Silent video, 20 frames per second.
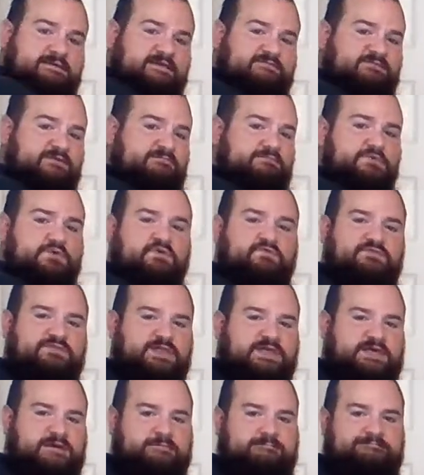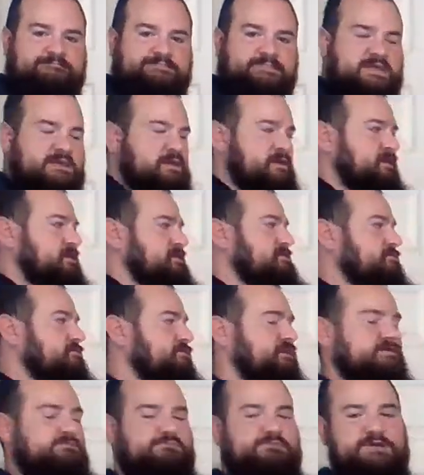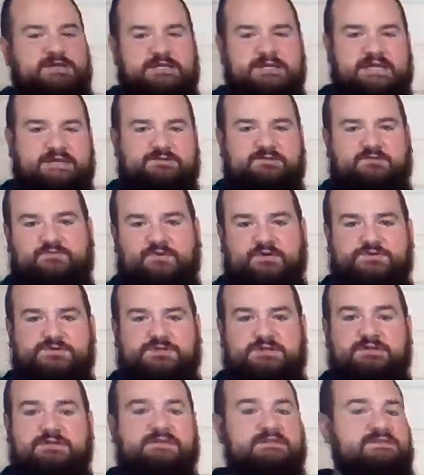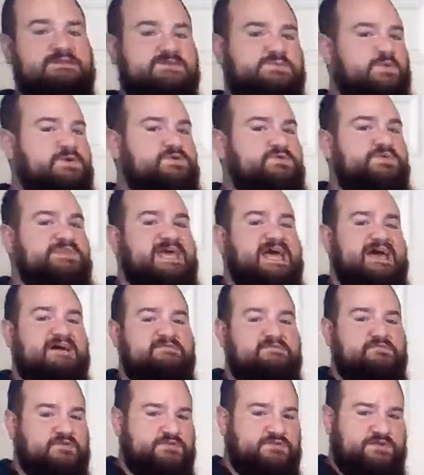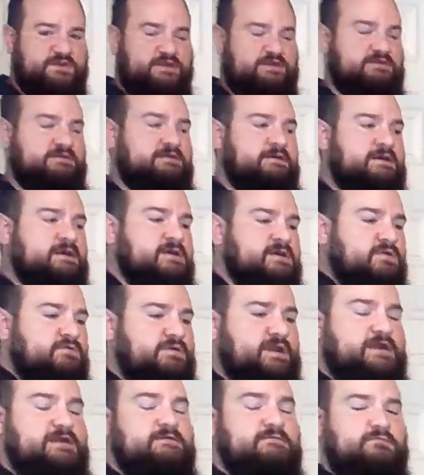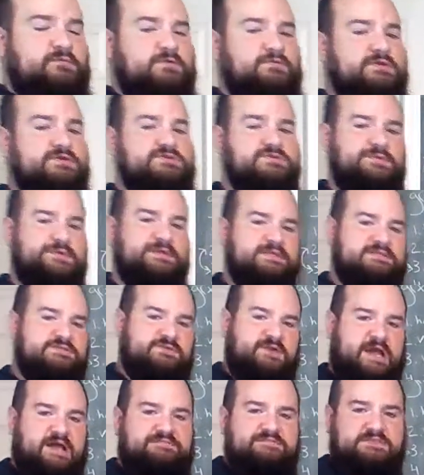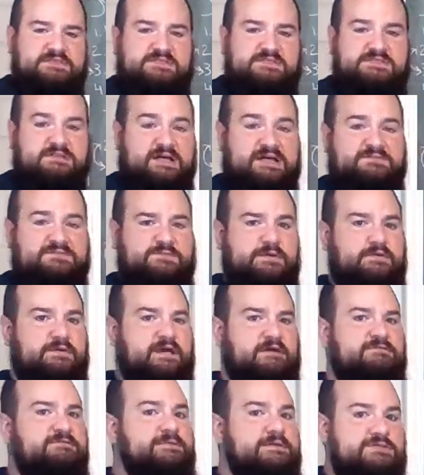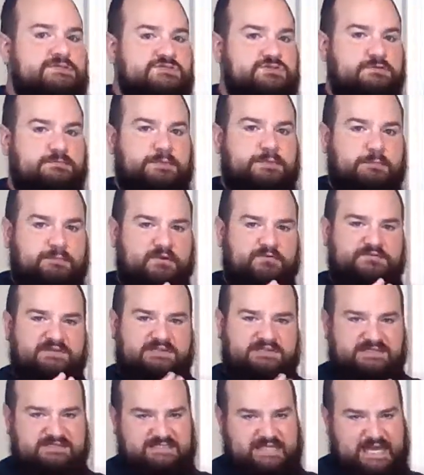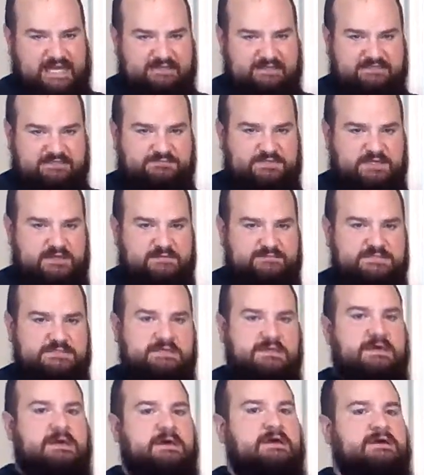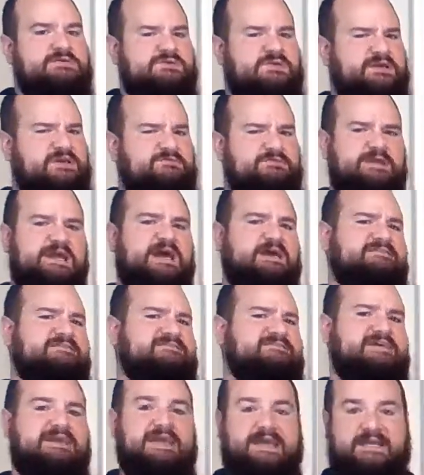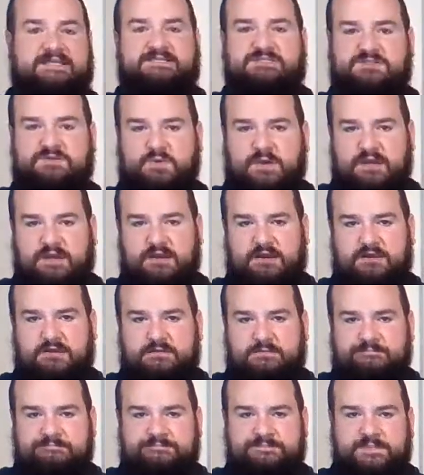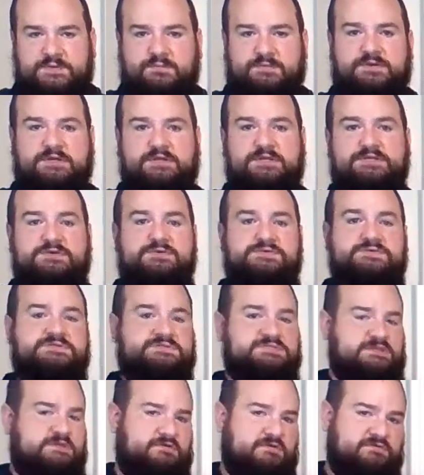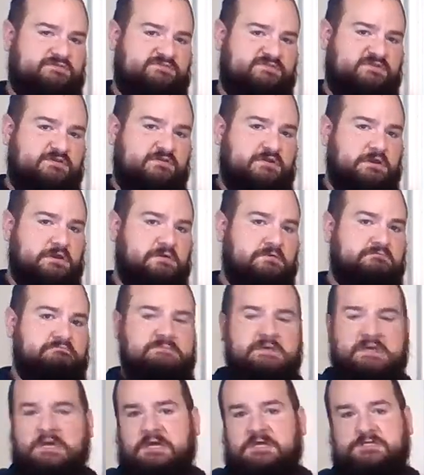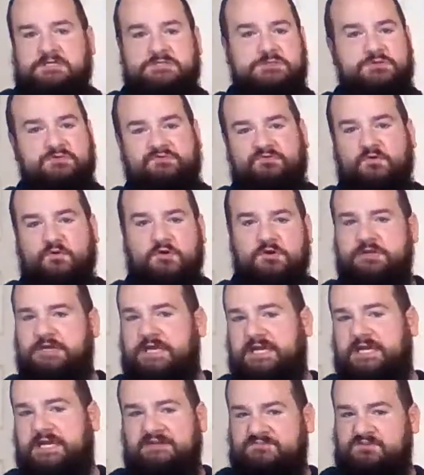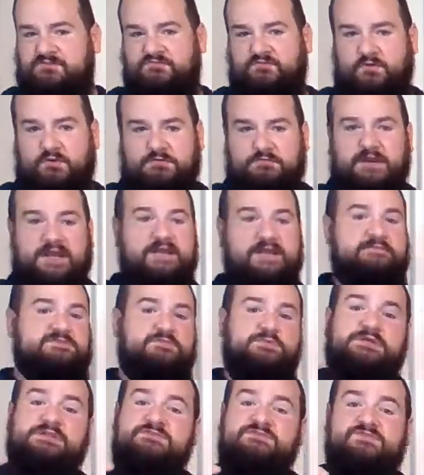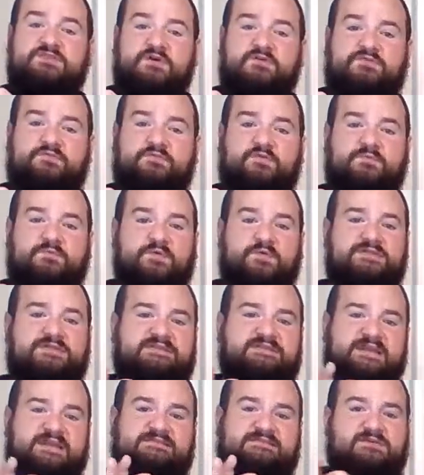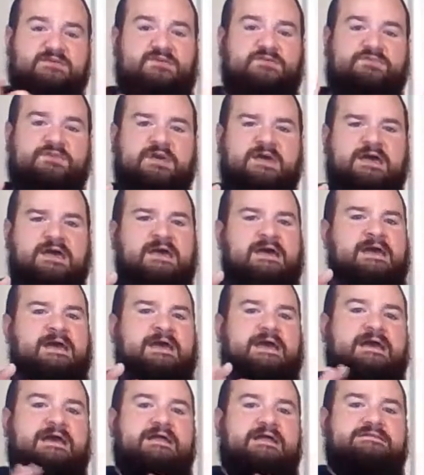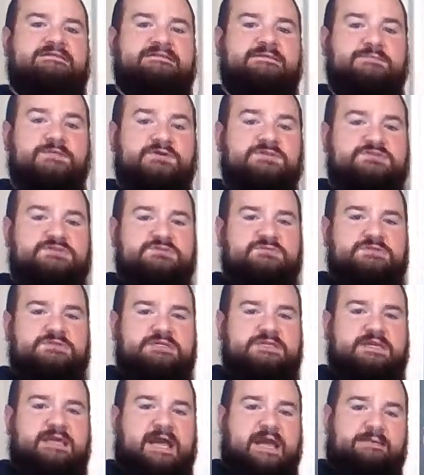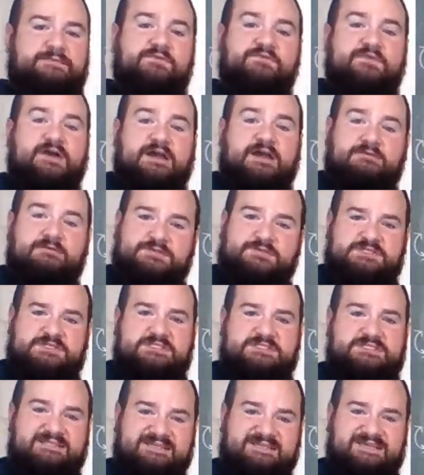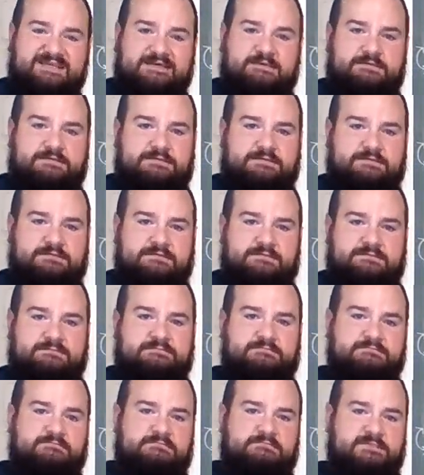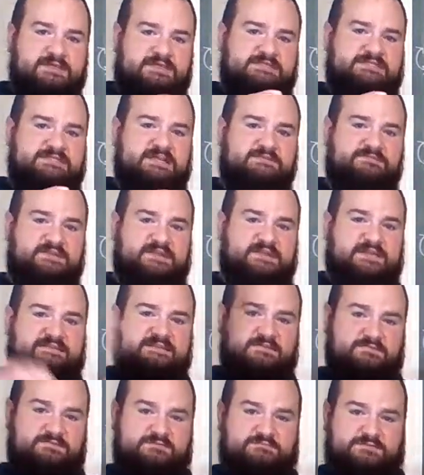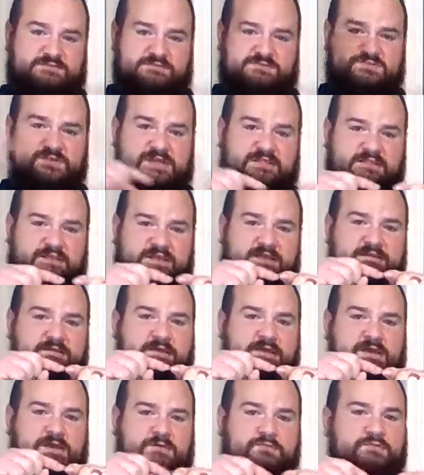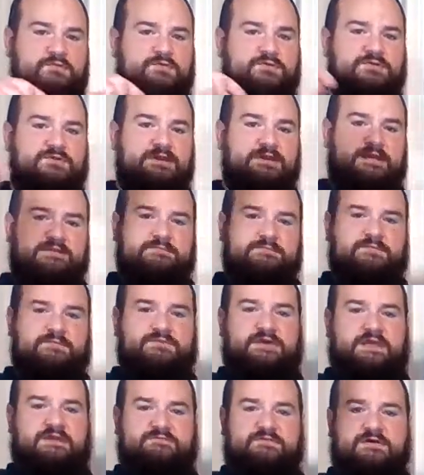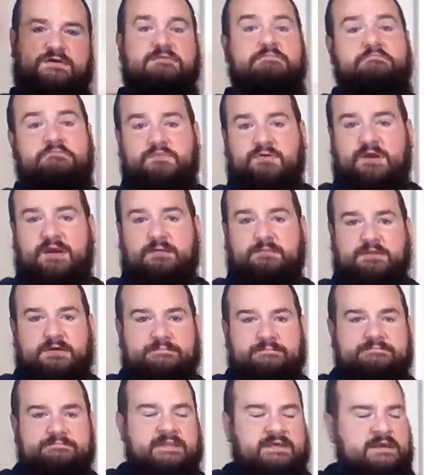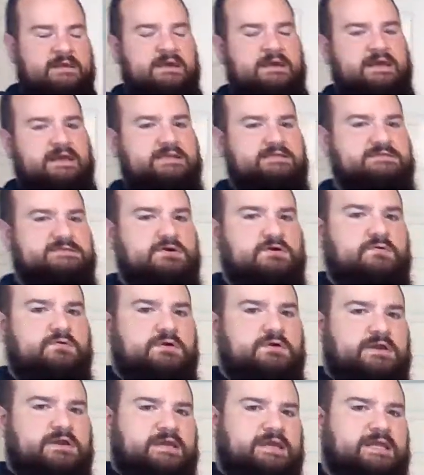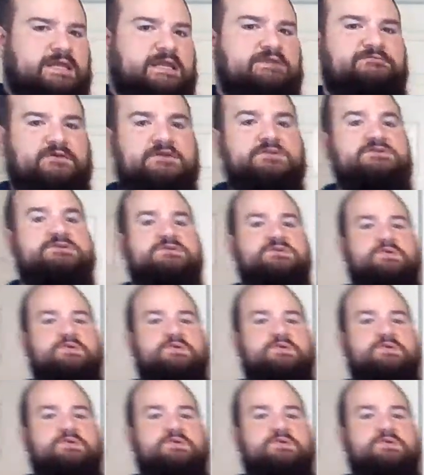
If we move them, then we can reconnect our function. And this works with everything, right? When we're doing these graphs in this class, we don't have to be super perfect exact sometimes. So like if we had, say, x squared, we could use 0, 0, 2, 4, negative 2, 4, right? So we could use those 4 points, connect those, and similar to the absolute value we just did, instead of connecting them with a straight line, we would connect them with kind of a parabola. And so any function you